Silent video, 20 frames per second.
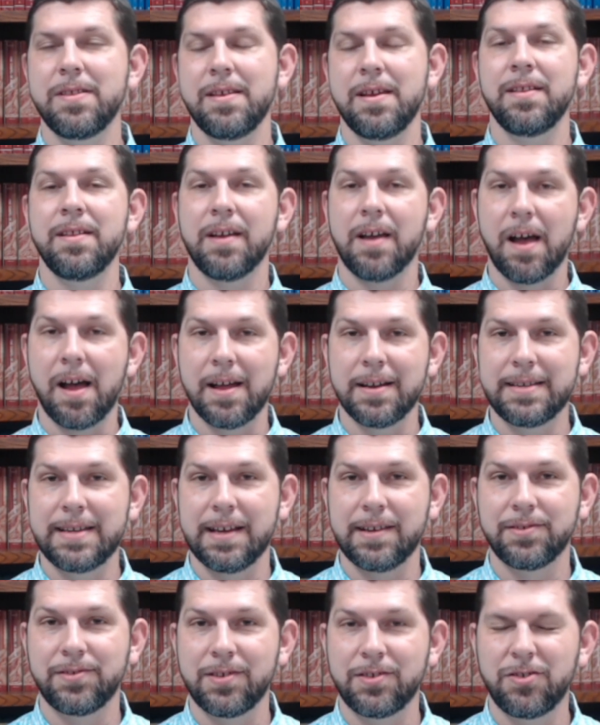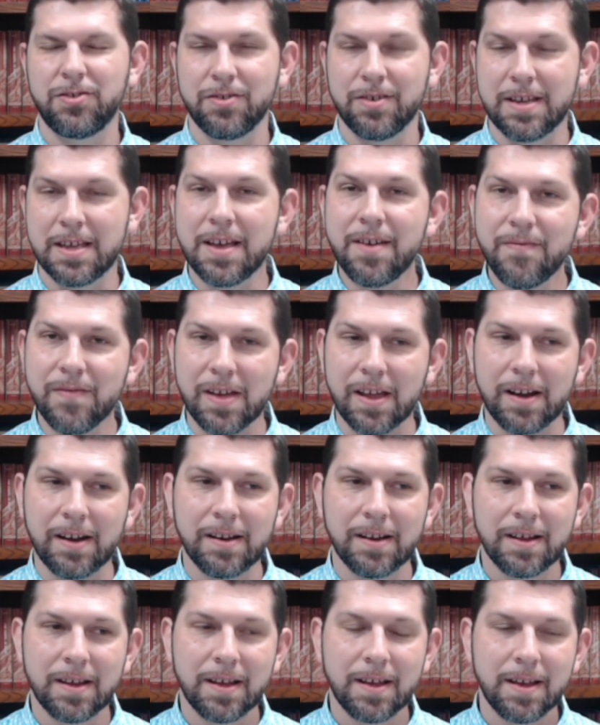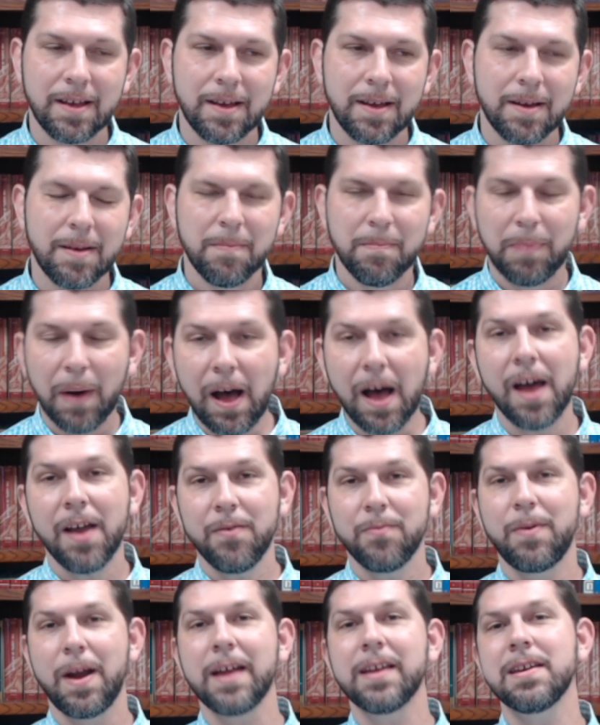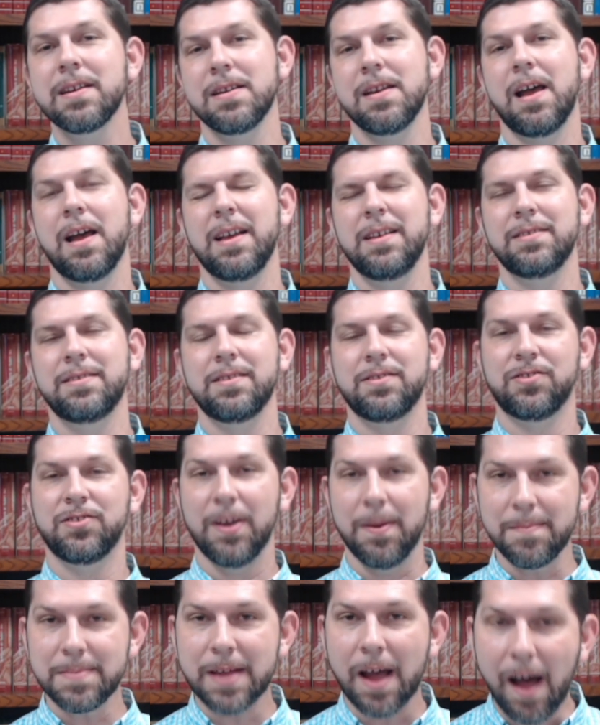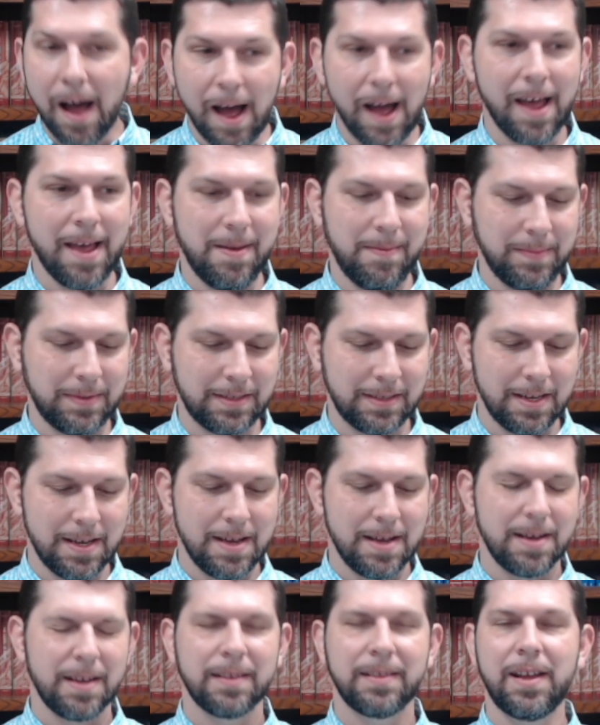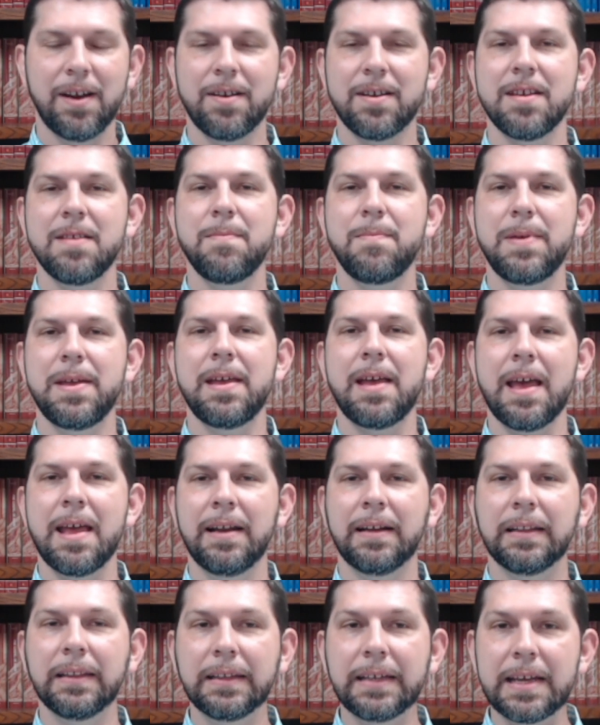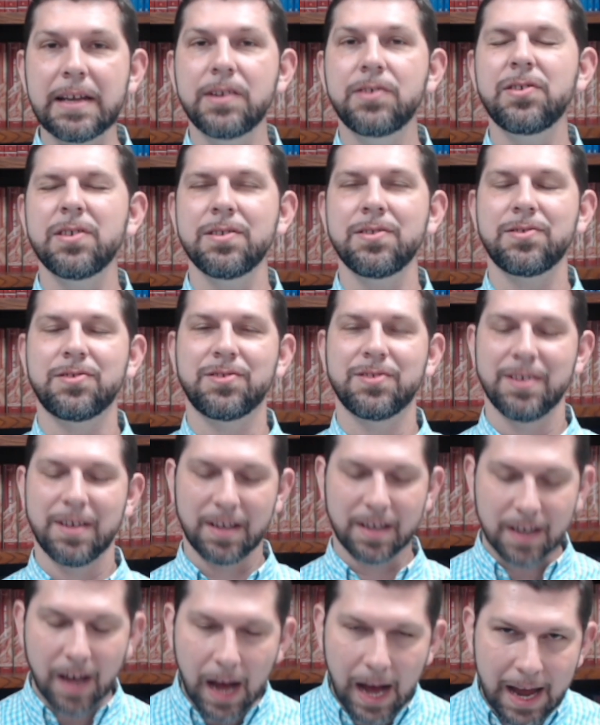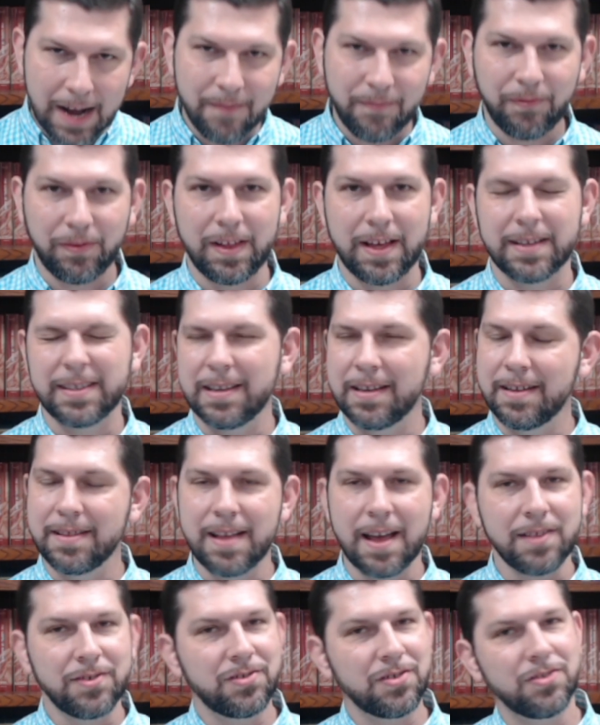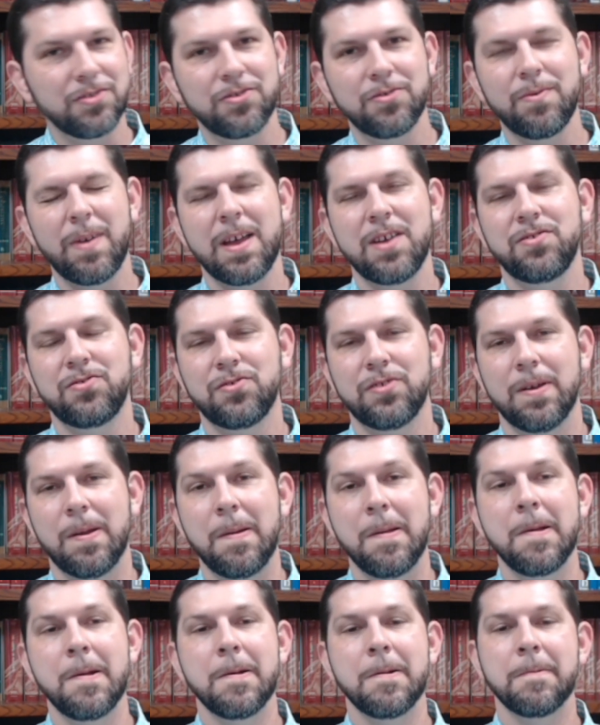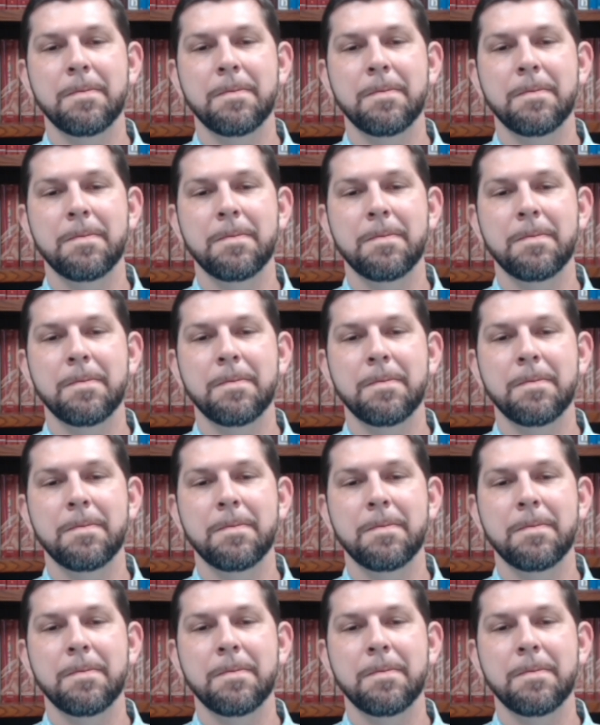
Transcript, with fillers: within the context that you're given but recognize that sometimes there can be an allegiance conflict. And in that situation,